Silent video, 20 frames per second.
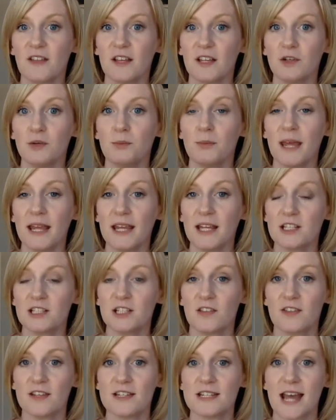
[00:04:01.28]
that you make
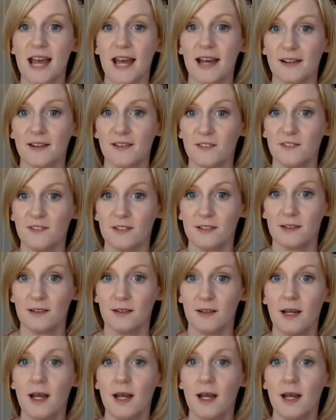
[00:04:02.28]
to the text.